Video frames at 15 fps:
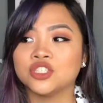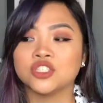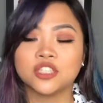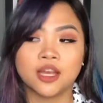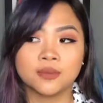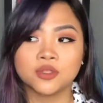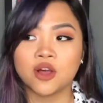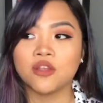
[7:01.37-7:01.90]
just
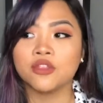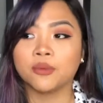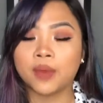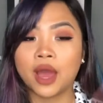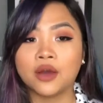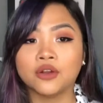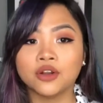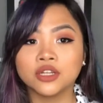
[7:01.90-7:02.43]
helps all the
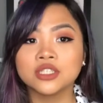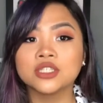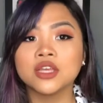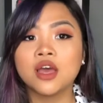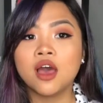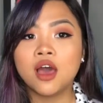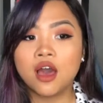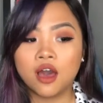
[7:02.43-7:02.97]
powders
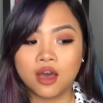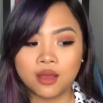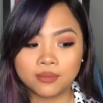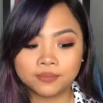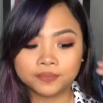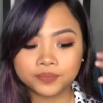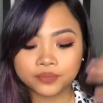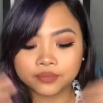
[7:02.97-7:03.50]

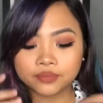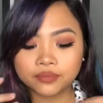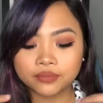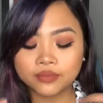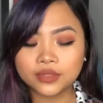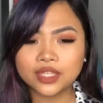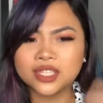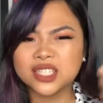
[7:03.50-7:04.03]

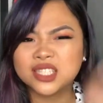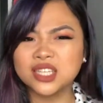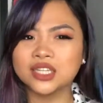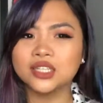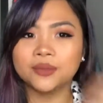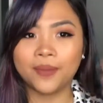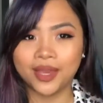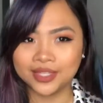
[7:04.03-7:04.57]
stick
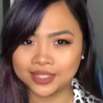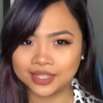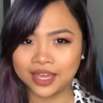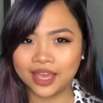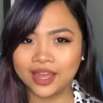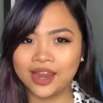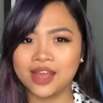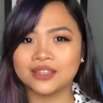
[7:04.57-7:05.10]
to my
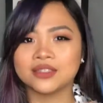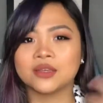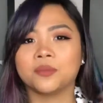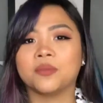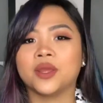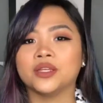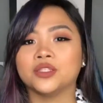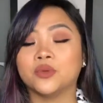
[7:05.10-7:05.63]
skin as
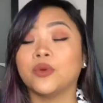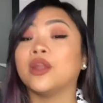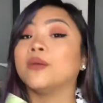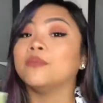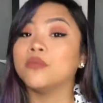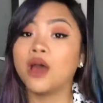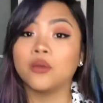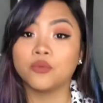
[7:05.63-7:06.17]
compared to when
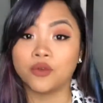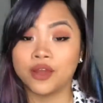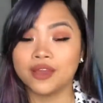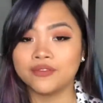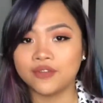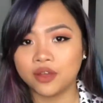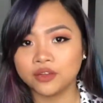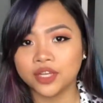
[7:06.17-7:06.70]
I'm not wearing
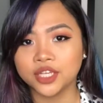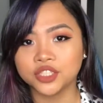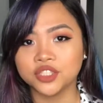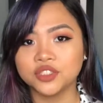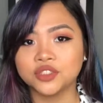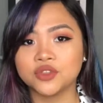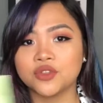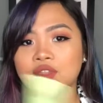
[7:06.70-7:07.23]

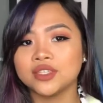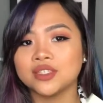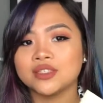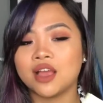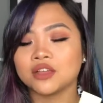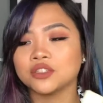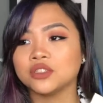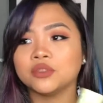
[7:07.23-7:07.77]
foundation. So this has
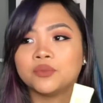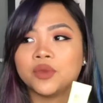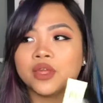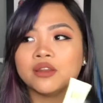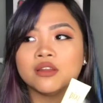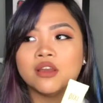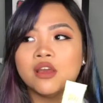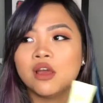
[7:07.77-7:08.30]
actually
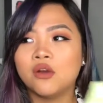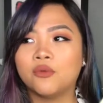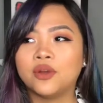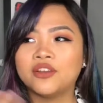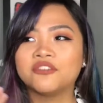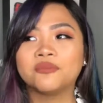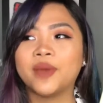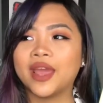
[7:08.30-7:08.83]
been
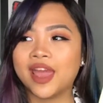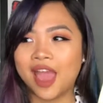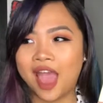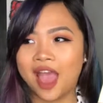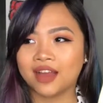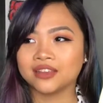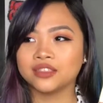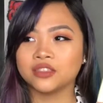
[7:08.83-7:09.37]
one of my
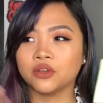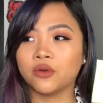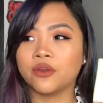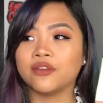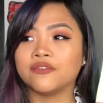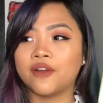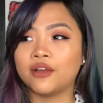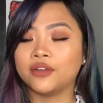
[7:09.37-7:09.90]
hacks to
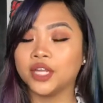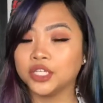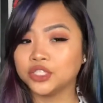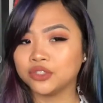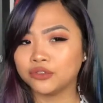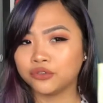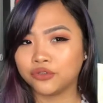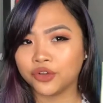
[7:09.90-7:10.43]
going
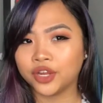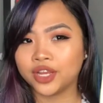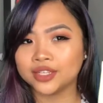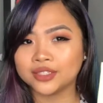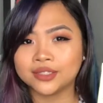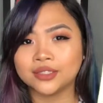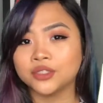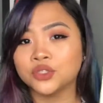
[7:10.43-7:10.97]
foundation free and
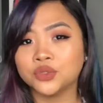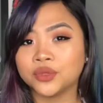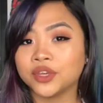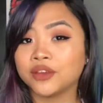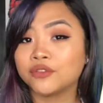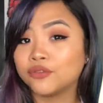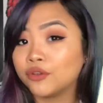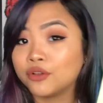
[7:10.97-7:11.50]
still doing
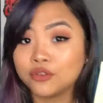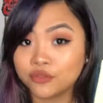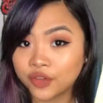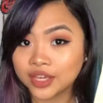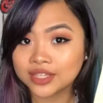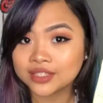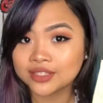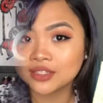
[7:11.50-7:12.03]
a full
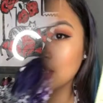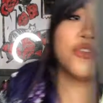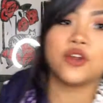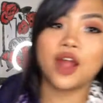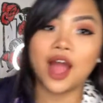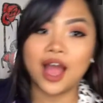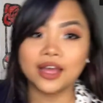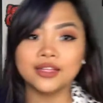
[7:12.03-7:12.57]
face.
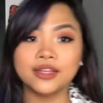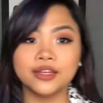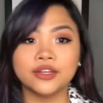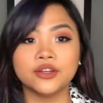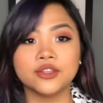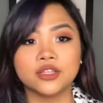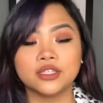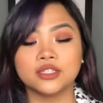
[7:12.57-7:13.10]
For
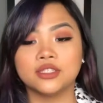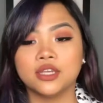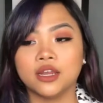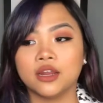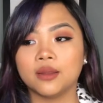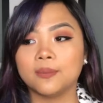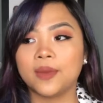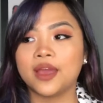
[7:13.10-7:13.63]
eyeliner this
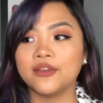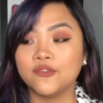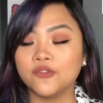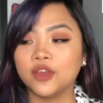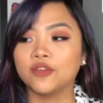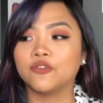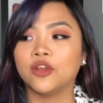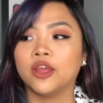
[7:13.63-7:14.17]
year, my
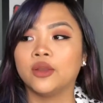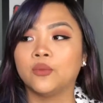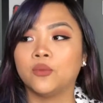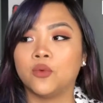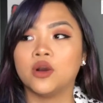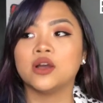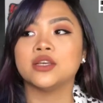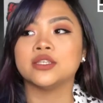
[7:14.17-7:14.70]
favorite
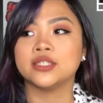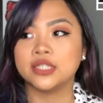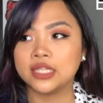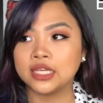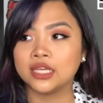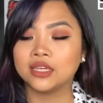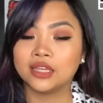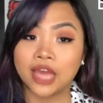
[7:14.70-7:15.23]
was
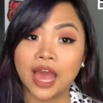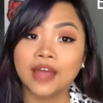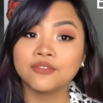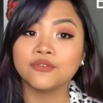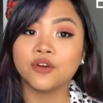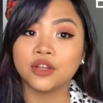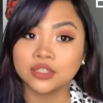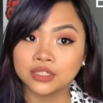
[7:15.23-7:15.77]
the Kat
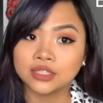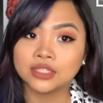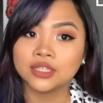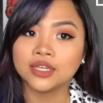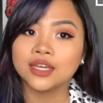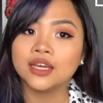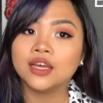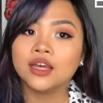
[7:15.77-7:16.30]
Von D